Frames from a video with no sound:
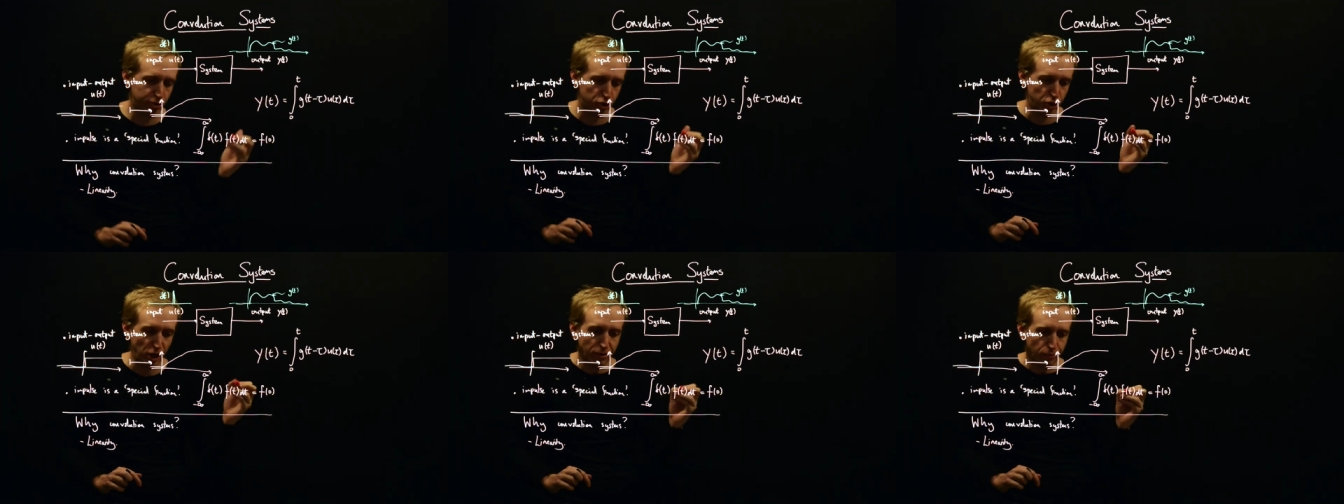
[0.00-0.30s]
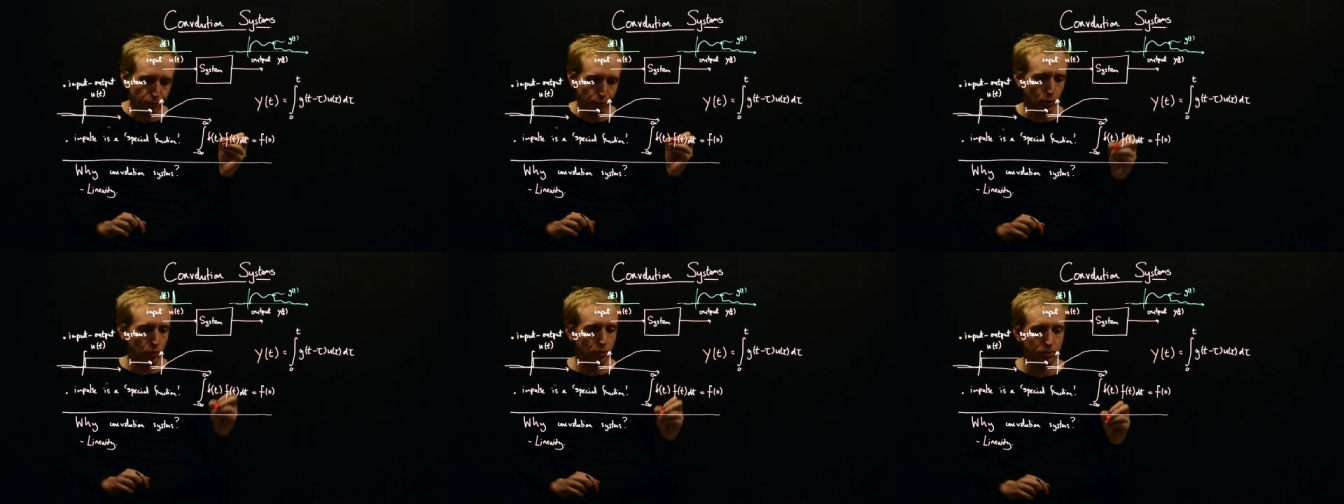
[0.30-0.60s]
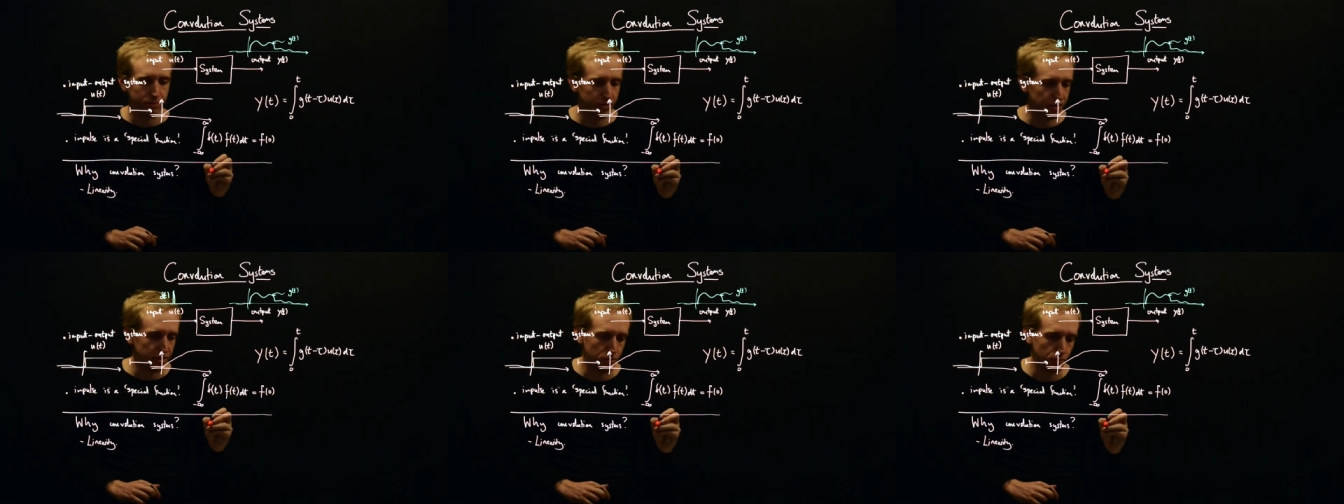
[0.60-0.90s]

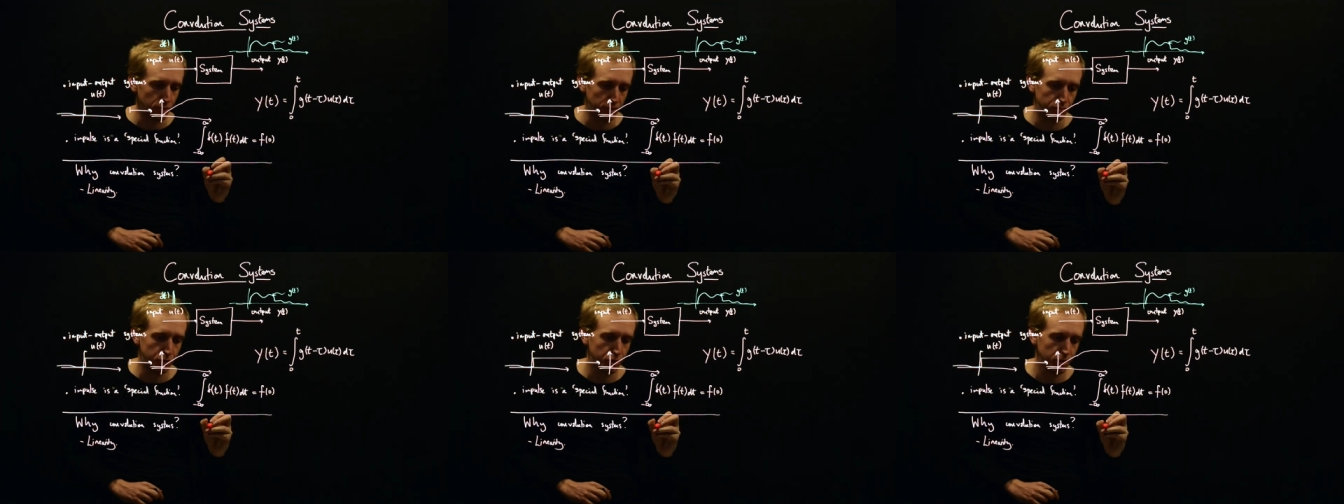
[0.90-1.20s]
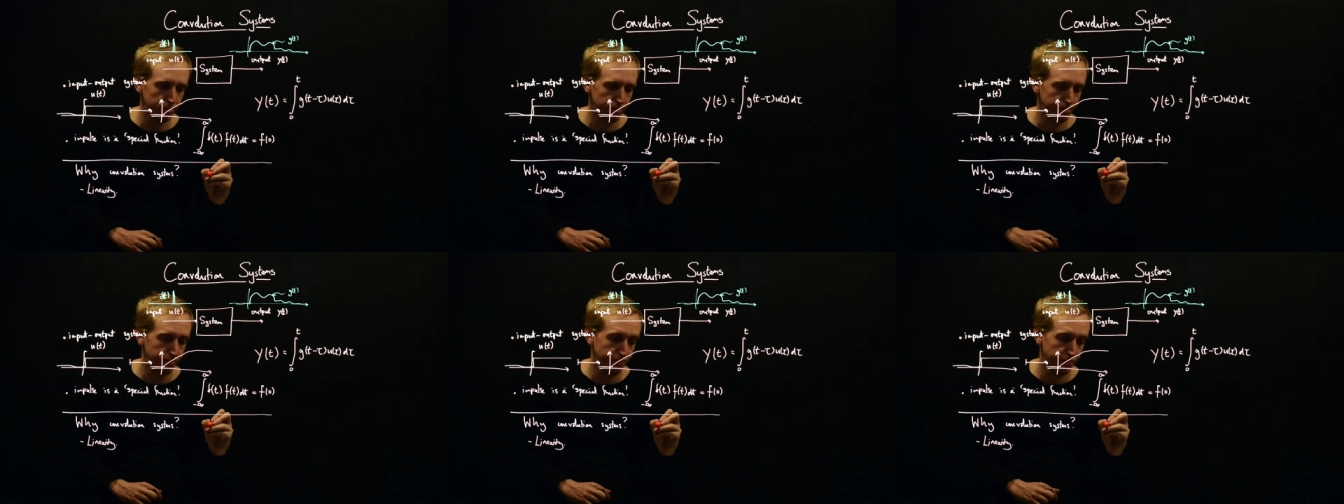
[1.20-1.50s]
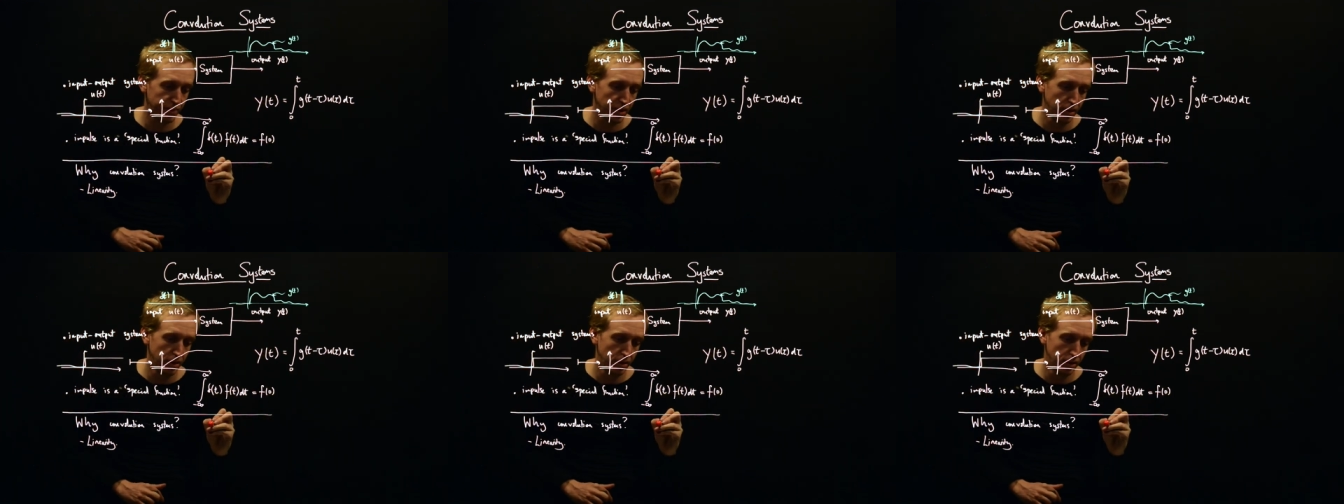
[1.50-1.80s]
general description.
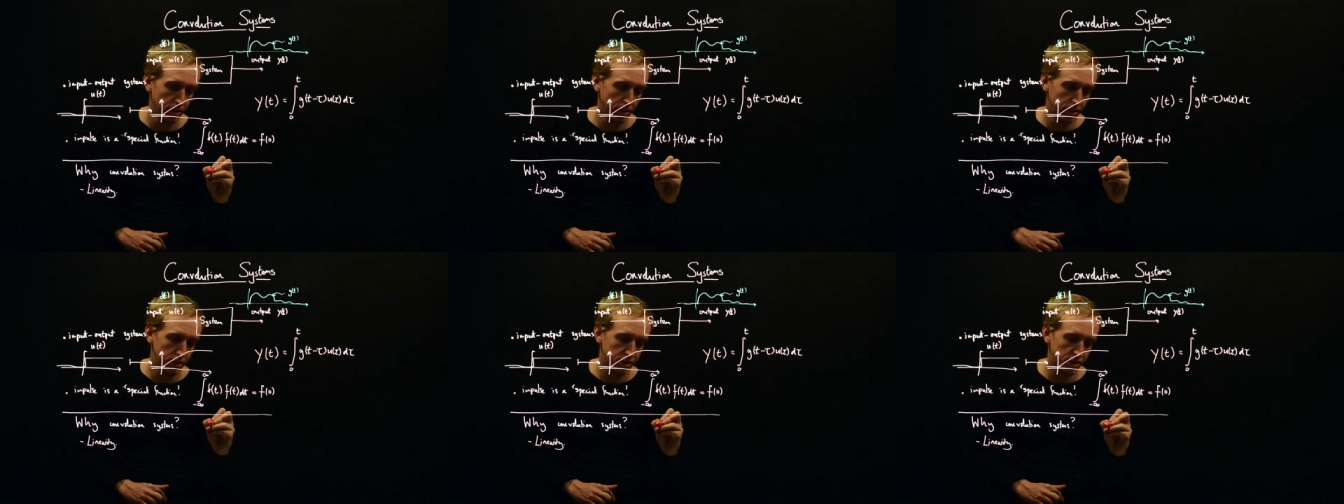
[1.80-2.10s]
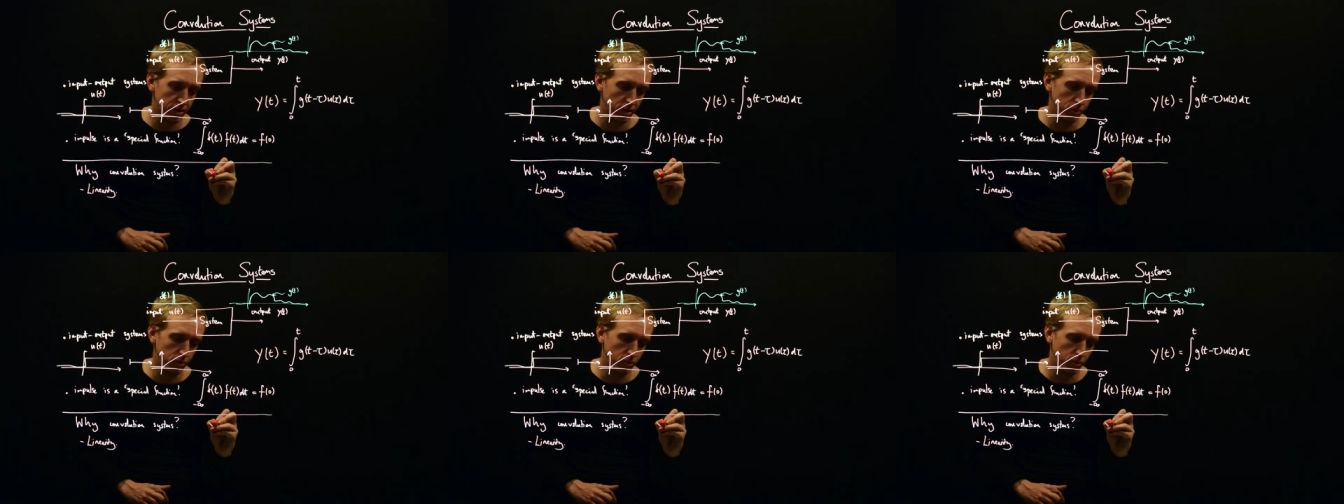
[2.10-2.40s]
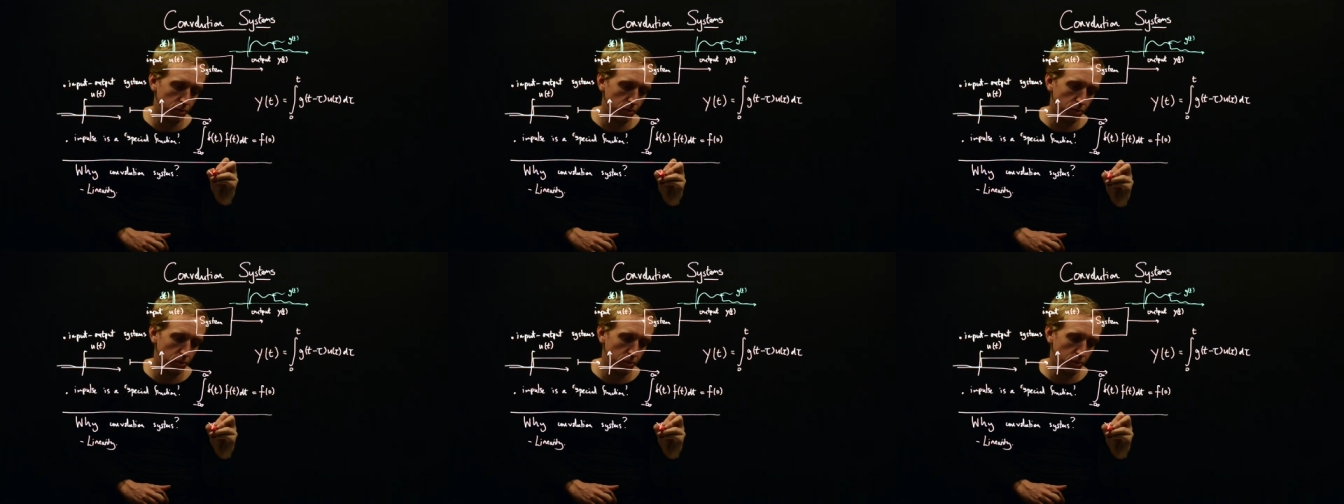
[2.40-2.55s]
So